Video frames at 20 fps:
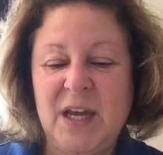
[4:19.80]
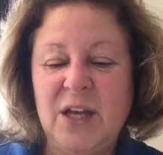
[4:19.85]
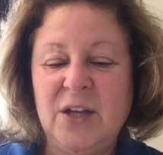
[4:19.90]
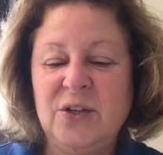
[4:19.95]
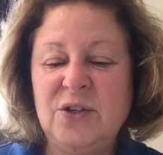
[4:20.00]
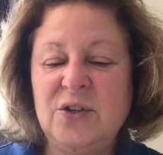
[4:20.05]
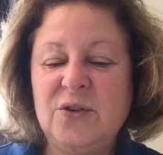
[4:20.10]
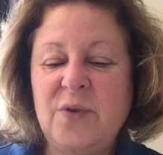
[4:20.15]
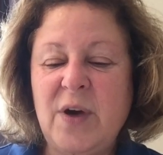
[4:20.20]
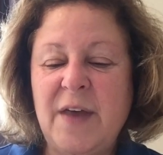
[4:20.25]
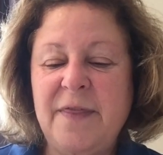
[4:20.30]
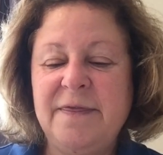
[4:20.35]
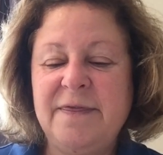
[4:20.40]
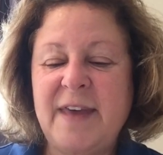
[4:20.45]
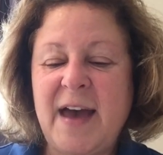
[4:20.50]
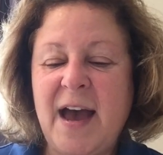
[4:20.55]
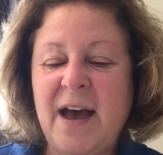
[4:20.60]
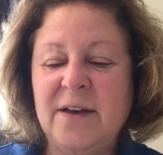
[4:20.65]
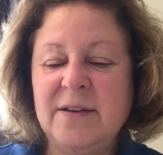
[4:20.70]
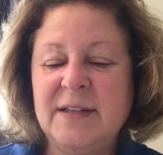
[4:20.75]
"Do
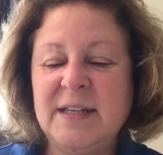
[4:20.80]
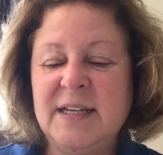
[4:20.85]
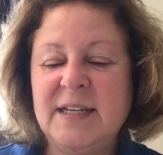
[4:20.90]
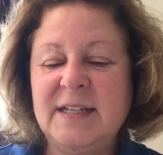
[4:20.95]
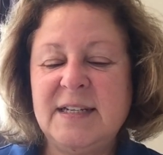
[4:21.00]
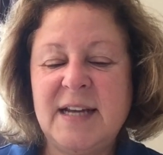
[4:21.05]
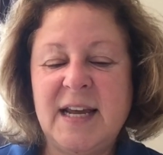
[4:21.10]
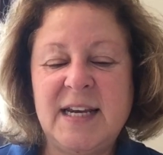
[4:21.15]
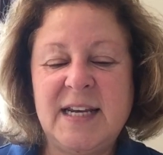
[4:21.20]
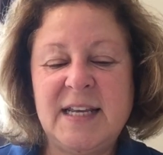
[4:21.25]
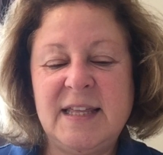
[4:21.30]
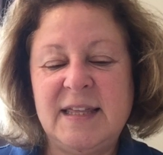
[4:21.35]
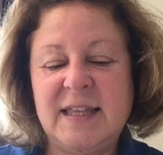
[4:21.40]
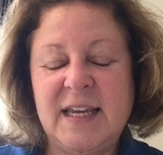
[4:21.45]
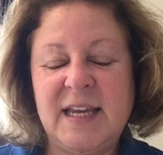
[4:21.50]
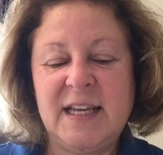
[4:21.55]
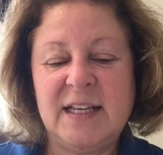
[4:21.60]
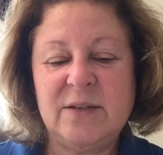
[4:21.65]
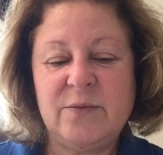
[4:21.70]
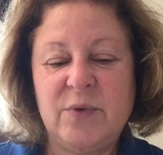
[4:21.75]
1,000 nutty
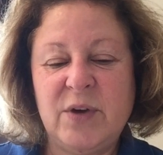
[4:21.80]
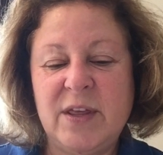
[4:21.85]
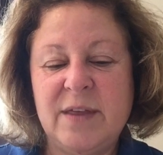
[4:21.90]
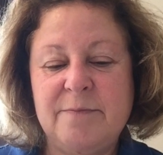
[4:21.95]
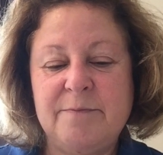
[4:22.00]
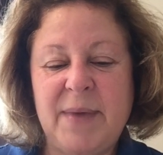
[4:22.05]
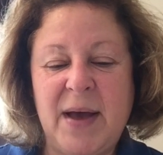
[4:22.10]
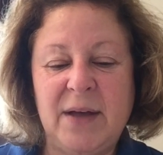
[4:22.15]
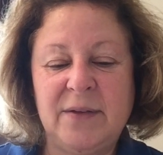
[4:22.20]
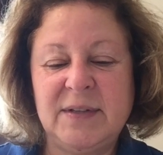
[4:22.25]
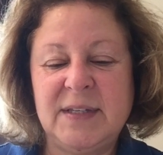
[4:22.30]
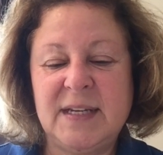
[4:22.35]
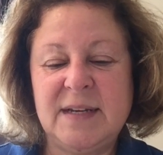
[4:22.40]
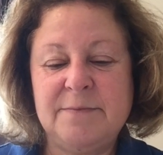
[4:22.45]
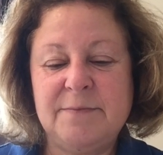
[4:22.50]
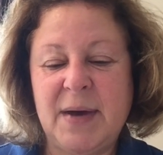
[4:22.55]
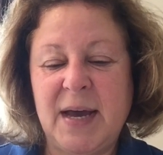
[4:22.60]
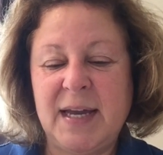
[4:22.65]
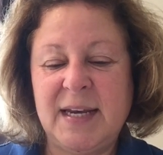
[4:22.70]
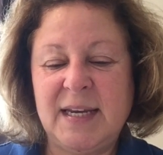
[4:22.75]
things with
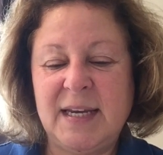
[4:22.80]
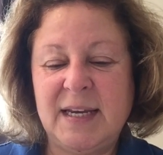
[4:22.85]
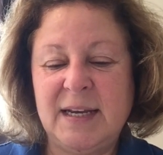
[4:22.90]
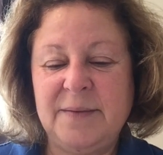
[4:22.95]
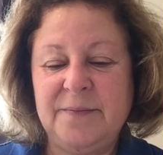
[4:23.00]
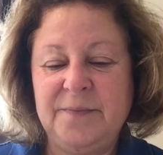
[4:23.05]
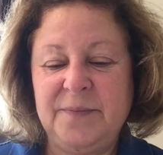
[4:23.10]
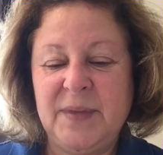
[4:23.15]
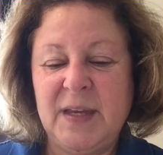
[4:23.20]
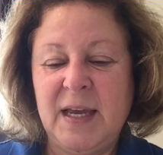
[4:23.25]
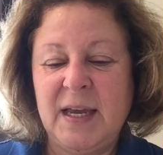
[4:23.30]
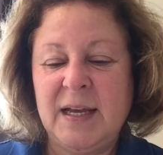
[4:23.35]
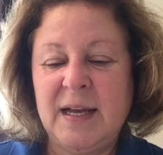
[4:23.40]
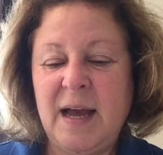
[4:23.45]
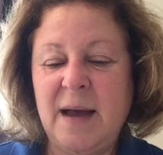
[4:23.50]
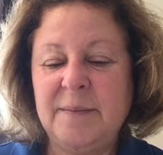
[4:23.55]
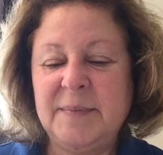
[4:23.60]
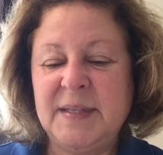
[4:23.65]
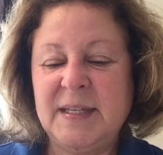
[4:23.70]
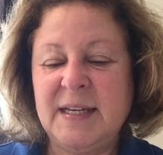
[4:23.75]
bouncing putty.
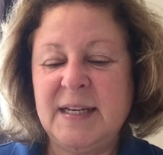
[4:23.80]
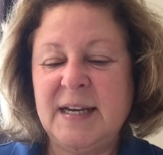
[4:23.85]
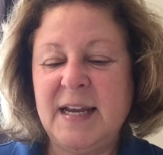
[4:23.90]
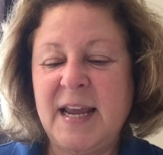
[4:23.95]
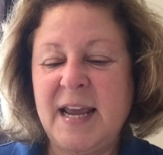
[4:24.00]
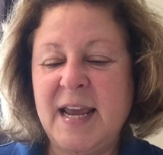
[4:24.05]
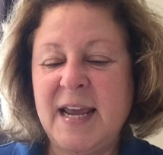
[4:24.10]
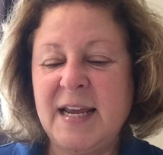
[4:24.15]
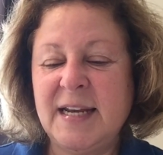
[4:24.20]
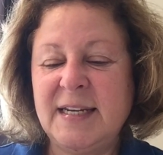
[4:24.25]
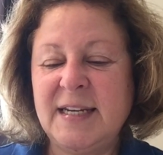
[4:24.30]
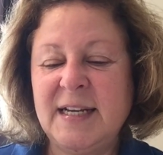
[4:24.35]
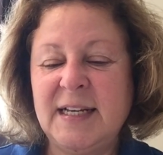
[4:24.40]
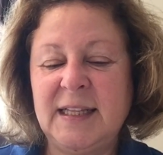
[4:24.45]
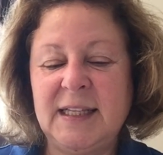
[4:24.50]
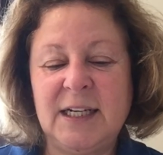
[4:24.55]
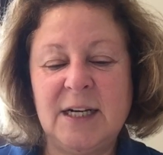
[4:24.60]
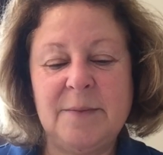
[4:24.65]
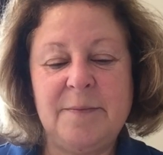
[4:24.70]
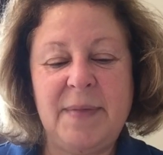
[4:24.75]
Comes in handy
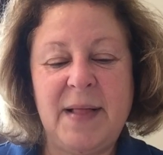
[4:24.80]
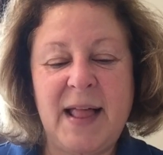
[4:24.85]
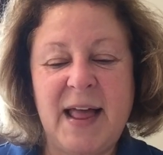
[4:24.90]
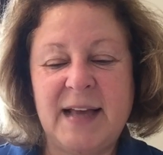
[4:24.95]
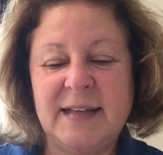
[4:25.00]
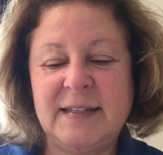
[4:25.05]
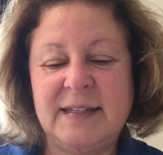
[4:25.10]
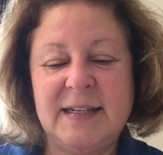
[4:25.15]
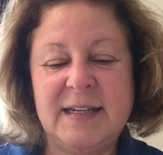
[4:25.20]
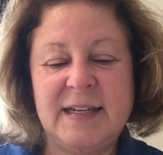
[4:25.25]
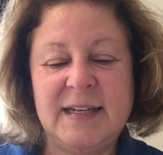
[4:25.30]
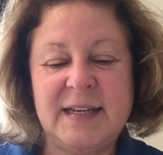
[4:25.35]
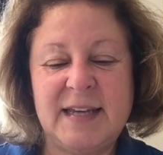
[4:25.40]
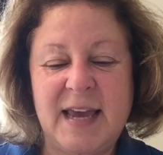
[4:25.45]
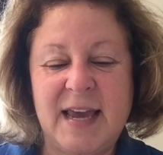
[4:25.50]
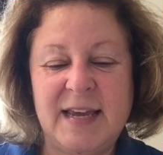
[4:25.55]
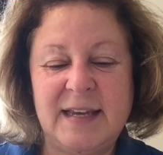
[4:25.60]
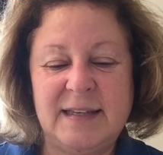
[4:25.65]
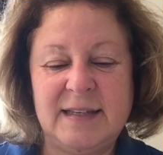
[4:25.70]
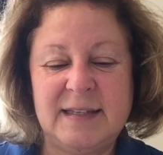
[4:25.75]
clear plastic
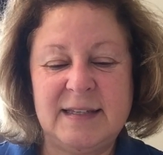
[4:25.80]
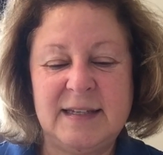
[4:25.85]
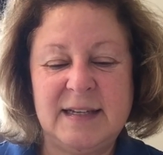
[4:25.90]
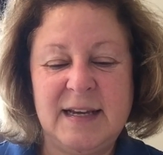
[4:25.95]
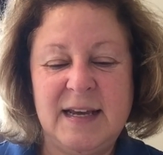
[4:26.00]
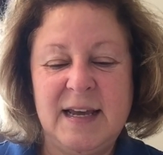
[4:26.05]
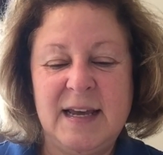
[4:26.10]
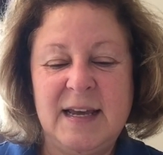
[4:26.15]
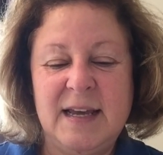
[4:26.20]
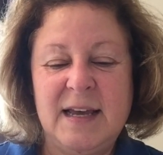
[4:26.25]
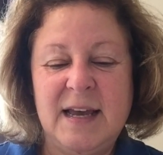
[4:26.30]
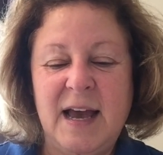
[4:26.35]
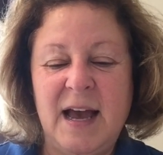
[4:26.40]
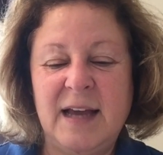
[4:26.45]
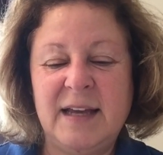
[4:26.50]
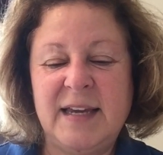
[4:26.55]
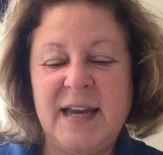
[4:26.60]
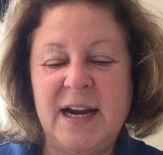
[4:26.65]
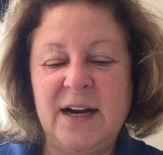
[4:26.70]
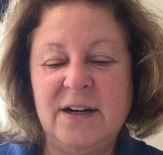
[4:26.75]
case. A
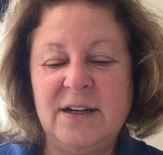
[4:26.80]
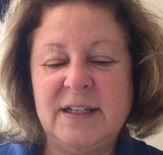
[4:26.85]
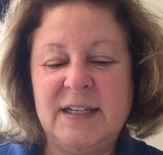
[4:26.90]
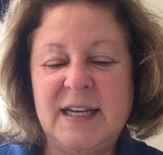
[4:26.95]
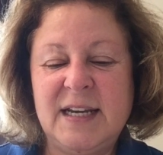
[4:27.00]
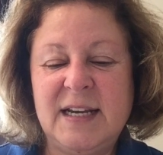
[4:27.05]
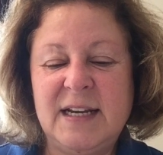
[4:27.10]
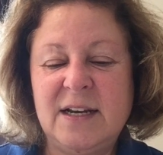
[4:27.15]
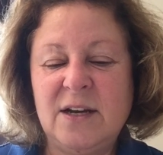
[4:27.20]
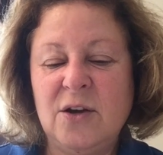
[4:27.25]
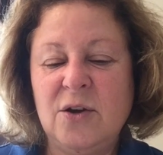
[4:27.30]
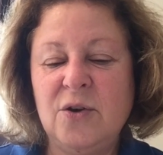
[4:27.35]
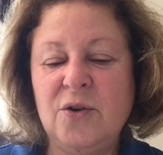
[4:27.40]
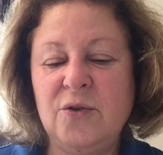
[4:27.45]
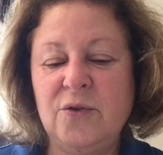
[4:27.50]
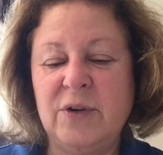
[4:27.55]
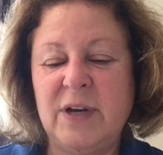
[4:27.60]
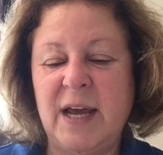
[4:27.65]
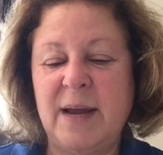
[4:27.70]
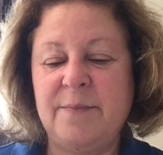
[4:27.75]
guaranteed
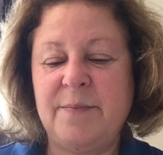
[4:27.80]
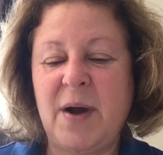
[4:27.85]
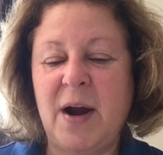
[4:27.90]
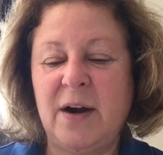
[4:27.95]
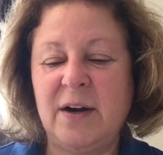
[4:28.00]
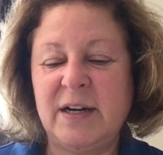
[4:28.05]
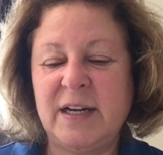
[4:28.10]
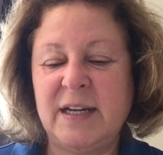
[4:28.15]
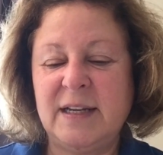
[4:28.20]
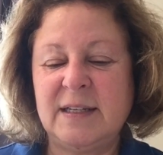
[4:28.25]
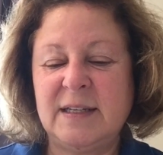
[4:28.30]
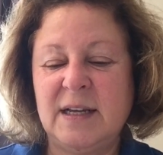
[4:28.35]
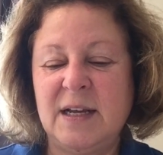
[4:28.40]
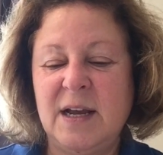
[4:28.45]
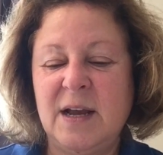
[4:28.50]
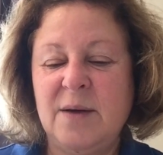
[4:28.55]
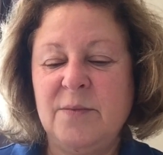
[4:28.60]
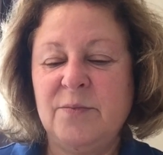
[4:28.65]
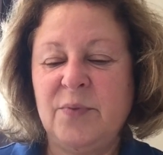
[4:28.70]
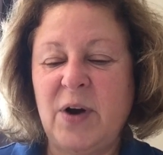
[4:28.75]
hoot at parties.
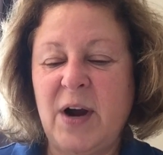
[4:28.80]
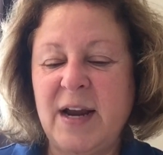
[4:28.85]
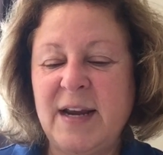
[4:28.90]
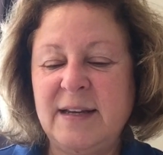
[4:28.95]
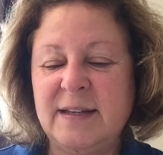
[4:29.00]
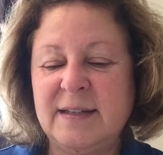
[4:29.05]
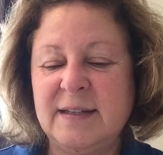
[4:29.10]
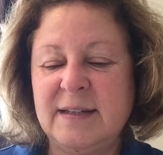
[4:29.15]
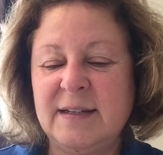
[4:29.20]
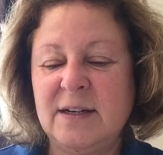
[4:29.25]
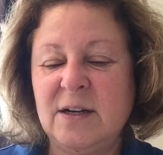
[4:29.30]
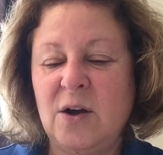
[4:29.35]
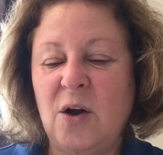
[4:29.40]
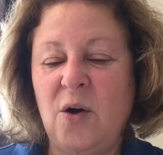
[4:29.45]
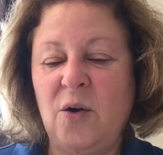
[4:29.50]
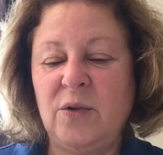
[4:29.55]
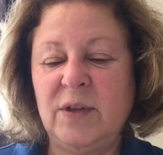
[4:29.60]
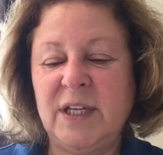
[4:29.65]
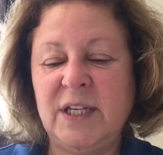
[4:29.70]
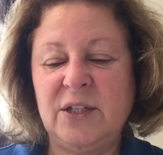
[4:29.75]
Price
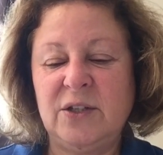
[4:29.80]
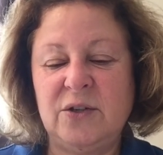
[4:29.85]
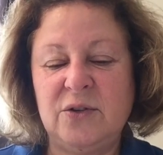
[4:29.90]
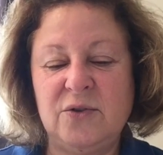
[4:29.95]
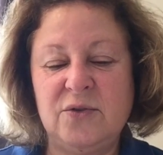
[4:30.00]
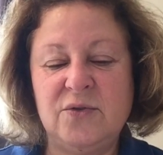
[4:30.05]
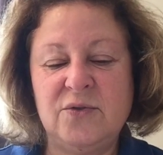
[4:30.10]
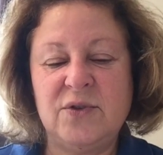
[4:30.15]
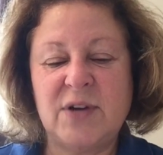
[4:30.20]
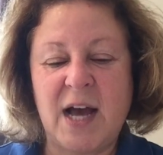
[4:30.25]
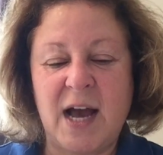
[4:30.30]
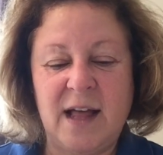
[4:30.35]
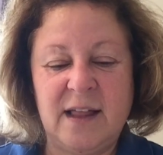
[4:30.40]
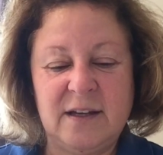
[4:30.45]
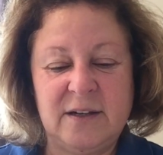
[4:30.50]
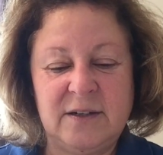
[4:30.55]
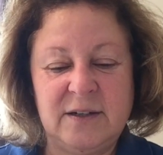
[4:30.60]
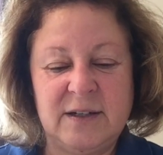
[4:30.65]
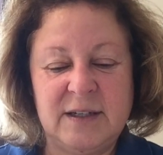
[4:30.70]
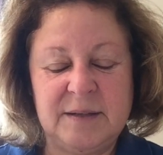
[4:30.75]
only
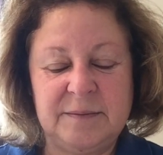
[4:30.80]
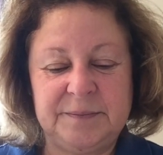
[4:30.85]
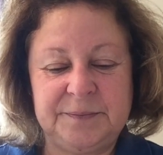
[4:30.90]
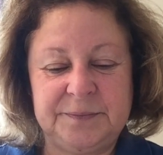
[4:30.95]
$2.